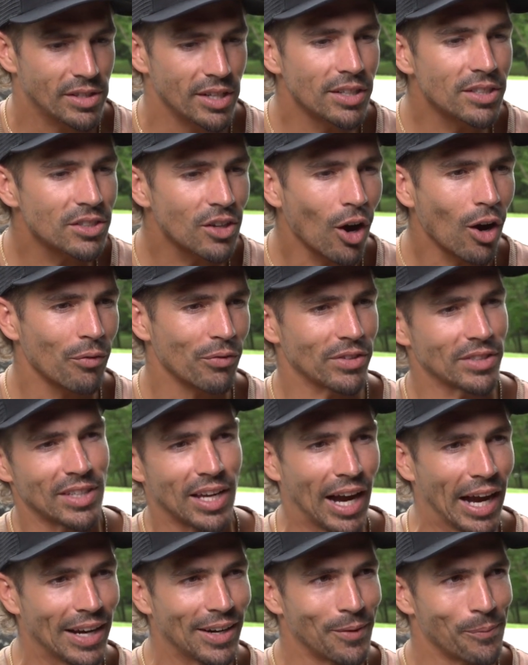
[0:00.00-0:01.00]
Disc golf has
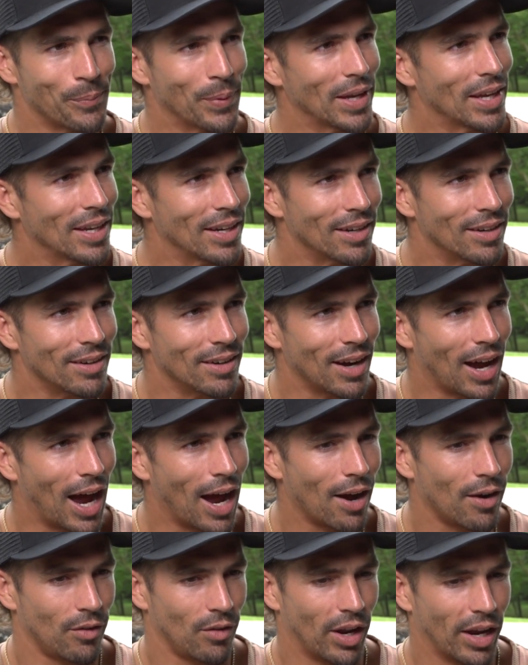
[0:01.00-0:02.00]
kind of been,
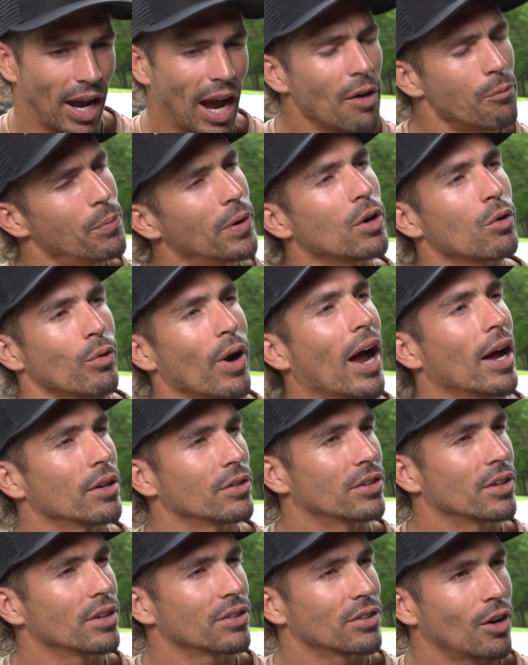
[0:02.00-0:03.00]
I've been
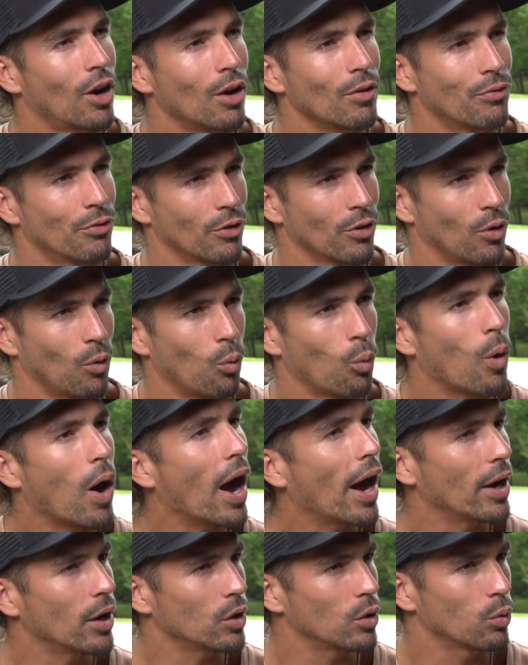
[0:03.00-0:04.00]
around disc golf for a
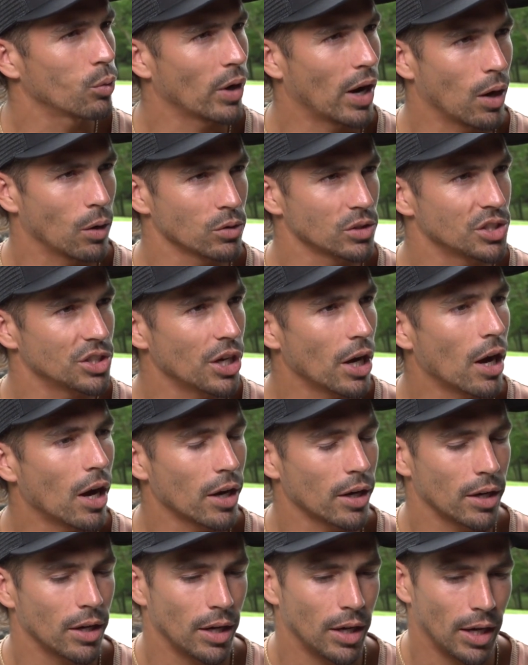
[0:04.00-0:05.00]
while. When I was
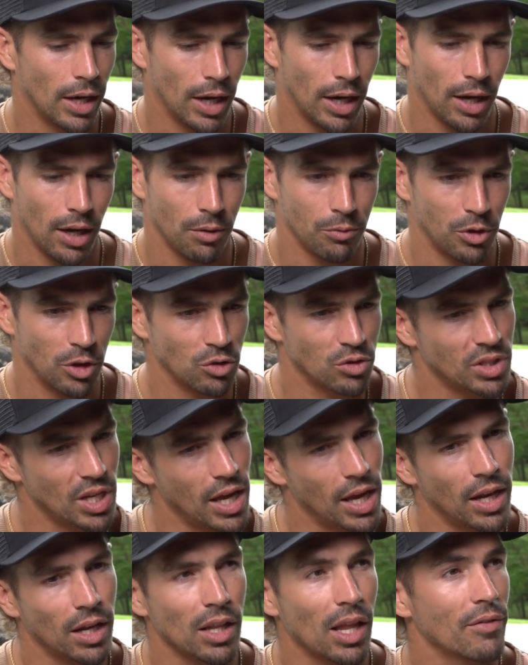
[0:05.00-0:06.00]
young,
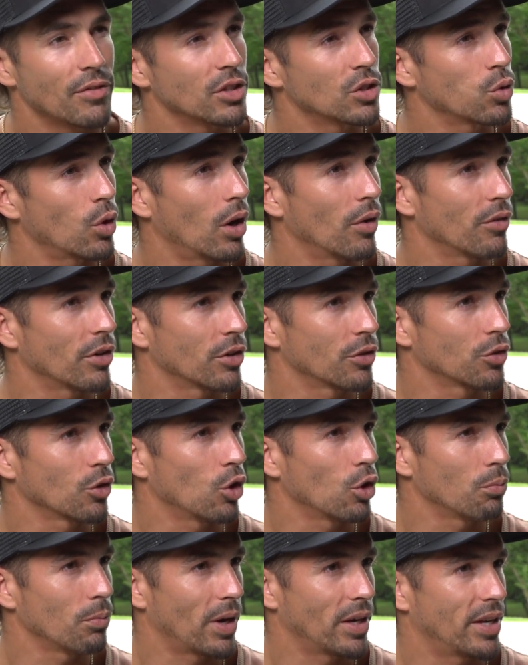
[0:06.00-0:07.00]
10, 11, 12 years
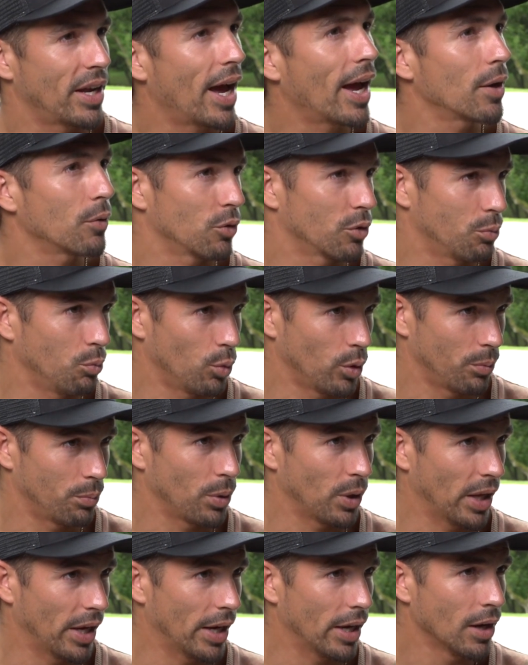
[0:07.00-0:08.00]
old, my dad would
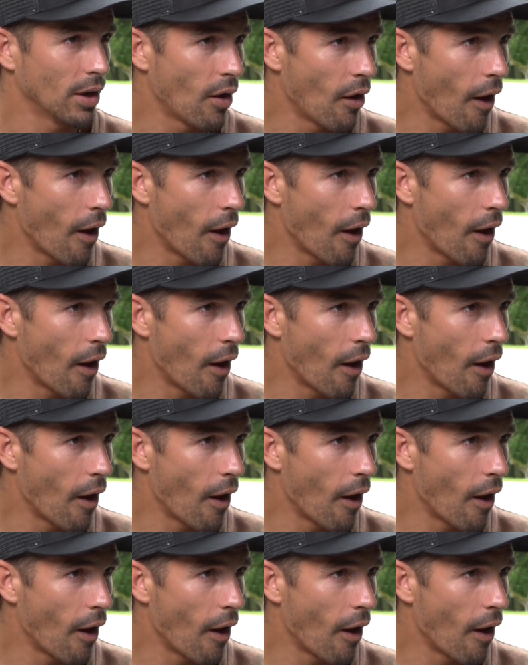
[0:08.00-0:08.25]
play.